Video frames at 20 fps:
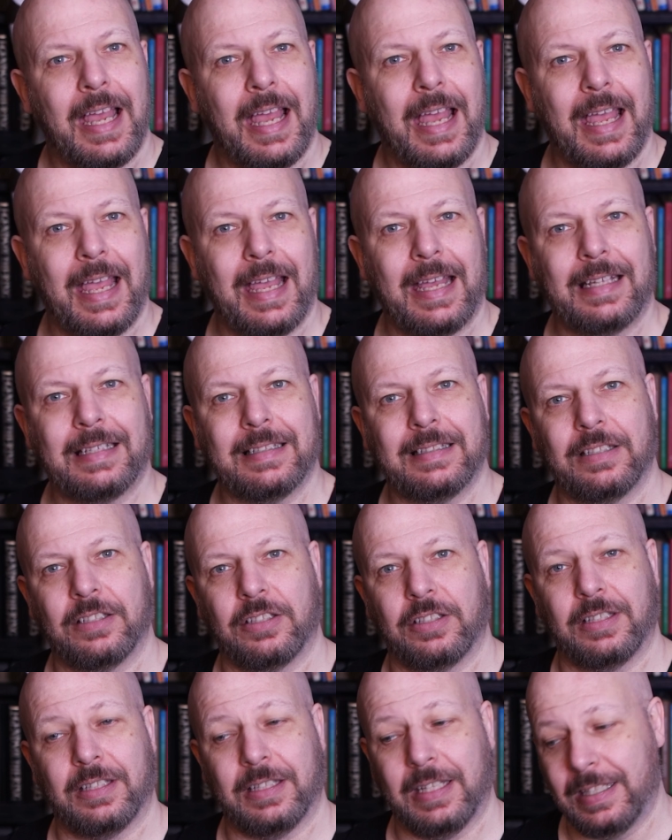
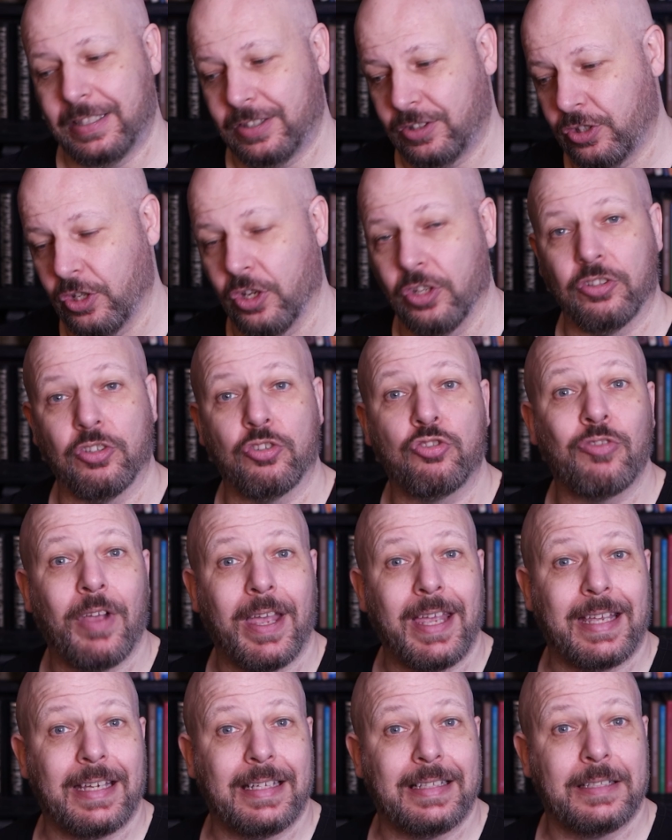and this turned the
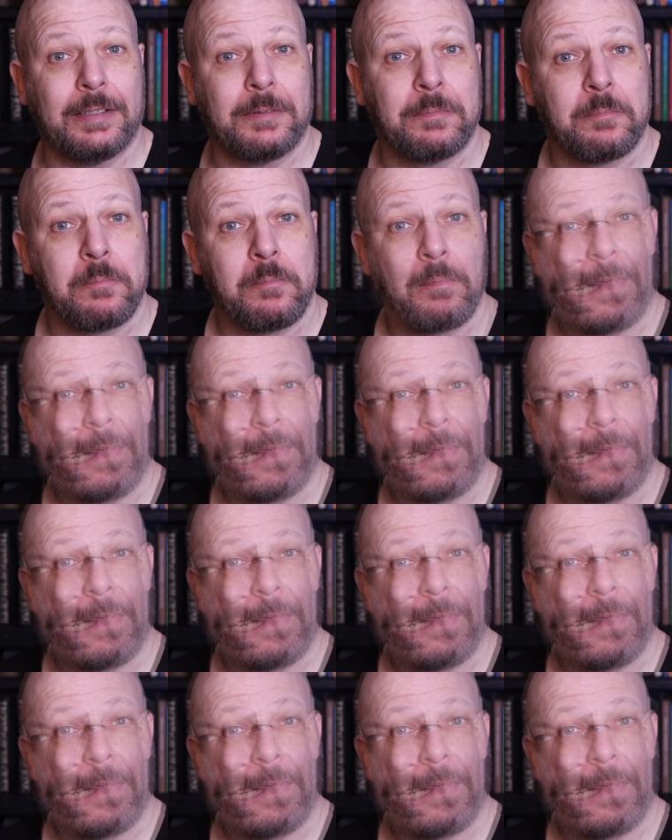dragon